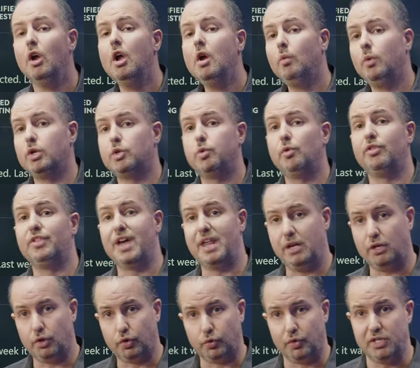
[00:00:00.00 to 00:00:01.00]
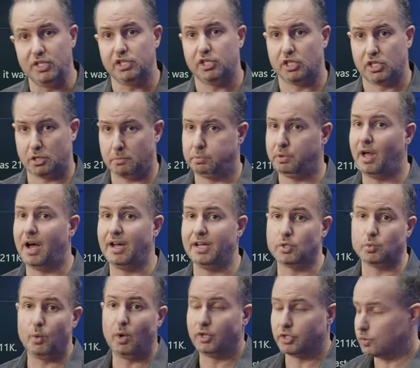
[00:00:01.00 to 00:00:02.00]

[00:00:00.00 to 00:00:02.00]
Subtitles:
which will then increase the supply as well.